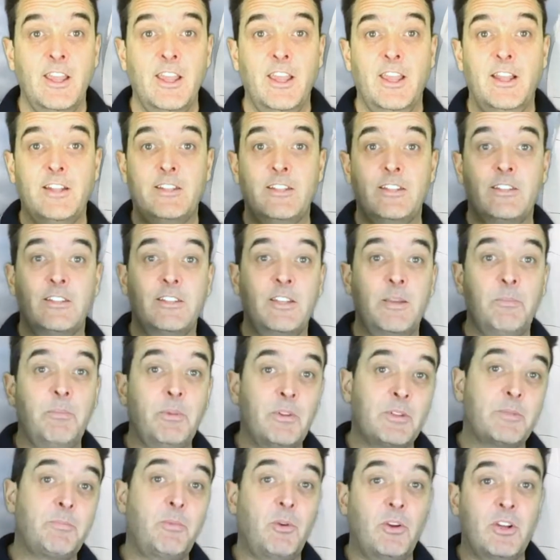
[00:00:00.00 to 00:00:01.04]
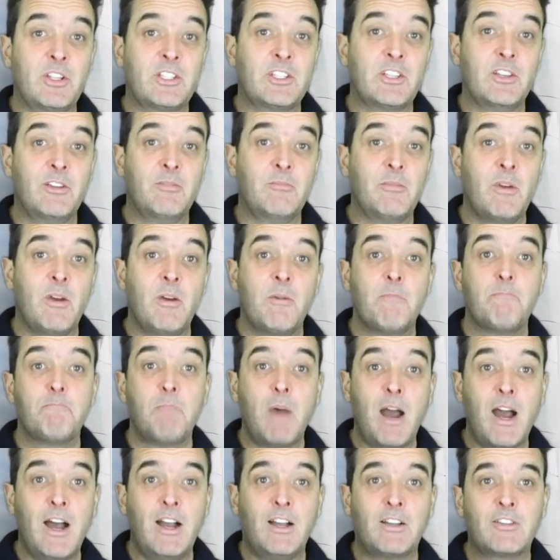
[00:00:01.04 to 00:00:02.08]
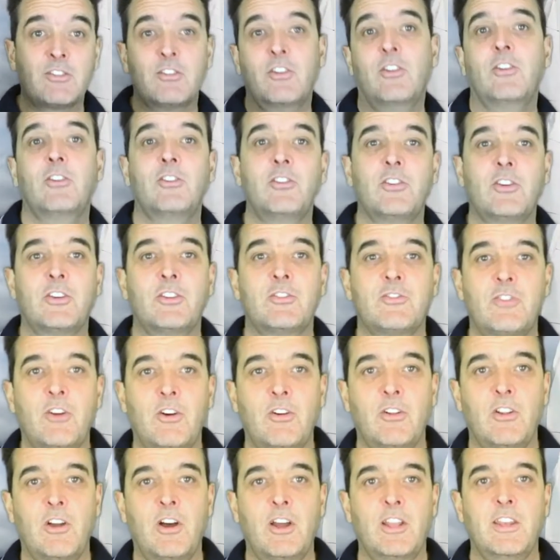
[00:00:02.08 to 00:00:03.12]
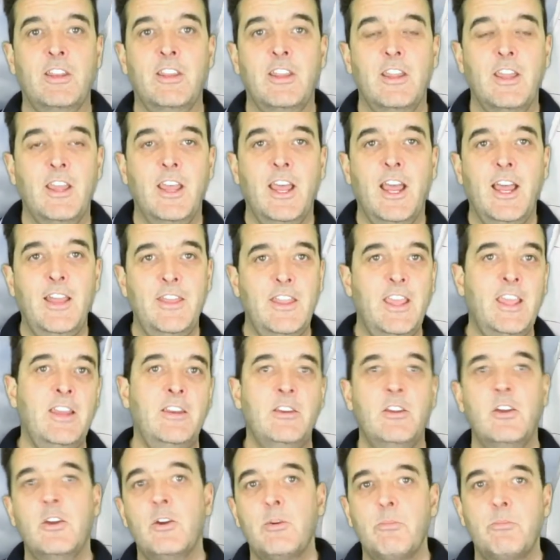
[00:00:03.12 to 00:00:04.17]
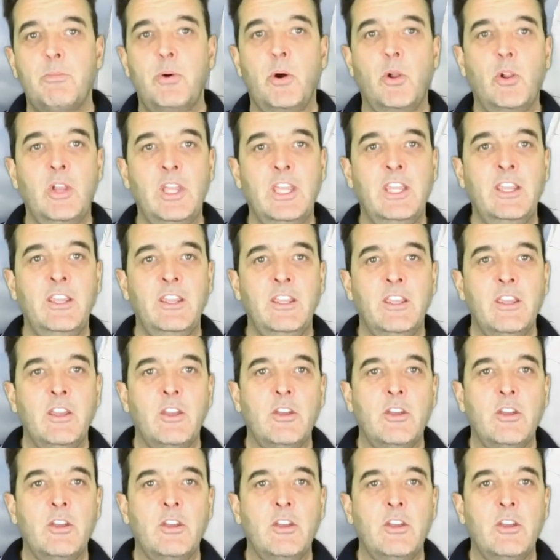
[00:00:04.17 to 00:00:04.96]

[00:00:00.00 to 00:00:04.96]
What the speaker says: It's as simple as putting some marks on your control line and then pulling